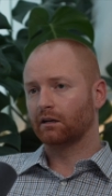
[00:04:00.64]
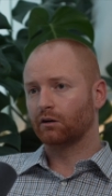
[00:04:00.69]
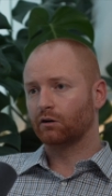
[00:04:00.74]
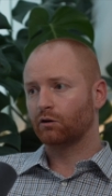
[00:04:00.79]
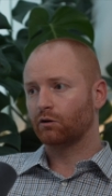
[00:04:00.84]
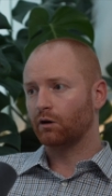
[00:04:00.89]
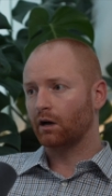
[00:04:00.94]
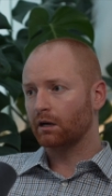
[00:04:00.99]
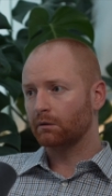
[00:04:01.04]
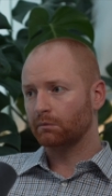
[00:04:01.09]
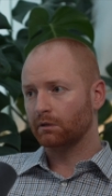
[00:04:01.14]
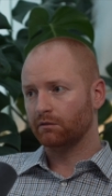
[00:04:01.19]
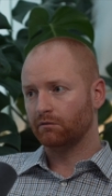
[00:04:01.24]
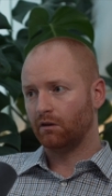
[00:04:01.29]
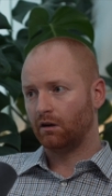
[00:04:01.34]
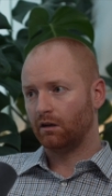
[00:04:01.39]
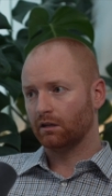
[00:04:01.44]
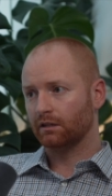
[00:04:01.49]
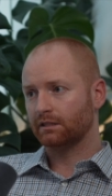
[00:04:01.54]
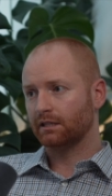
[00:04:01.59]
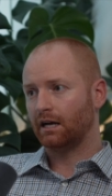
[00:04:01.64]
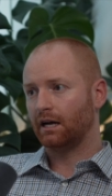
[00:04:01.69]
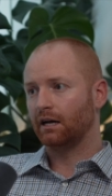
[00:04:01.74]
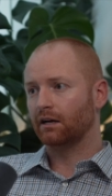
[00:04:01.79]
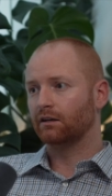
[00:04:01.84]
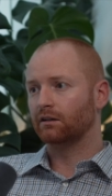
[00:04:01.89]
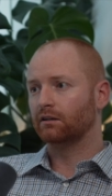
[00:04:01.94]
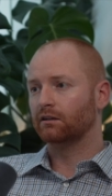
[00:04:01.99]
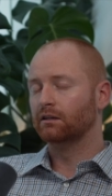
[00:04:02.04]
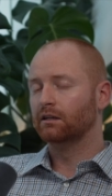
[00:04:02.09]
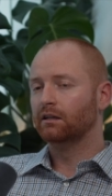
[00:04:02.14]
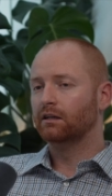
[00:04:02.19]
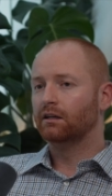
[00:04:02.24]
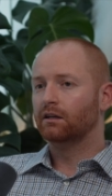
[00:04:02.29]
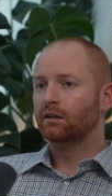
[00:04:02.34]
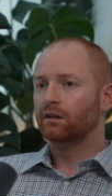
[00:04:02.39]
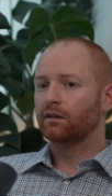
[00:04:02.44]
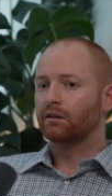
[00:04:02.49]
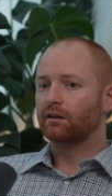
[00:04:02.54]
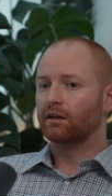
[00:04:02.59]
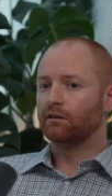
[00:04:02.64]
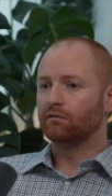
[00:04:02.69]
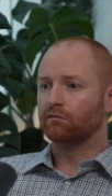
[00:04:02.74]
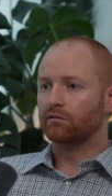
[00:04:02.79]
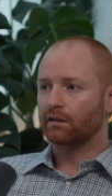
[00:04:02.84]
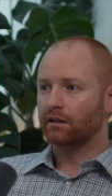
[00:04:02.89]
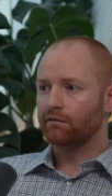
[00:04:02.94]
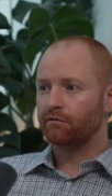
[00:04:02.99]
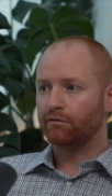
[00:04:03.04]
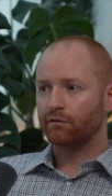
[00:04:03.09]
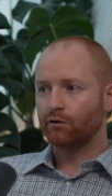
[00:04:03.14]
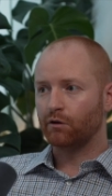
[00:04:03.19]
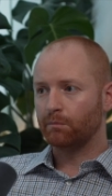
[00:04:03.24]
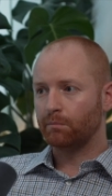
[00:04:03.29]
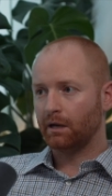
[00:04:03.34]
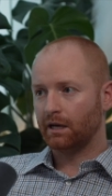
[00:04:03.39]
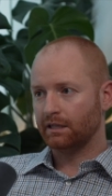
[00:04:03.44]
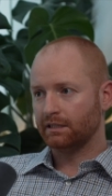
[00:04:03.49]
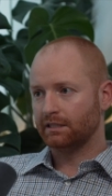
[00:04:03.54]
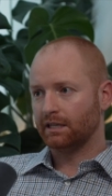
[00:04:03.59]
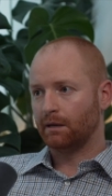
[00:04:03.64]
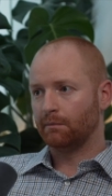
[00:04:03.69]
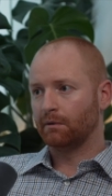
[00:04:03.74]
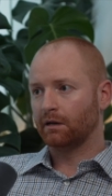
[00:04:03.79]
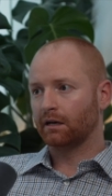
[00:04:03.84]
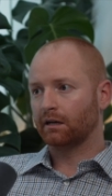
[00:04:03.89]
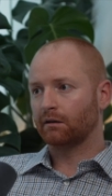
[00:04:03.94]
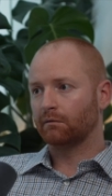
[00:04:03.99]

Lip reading: incredibly volatile. They've lived through a pandemic.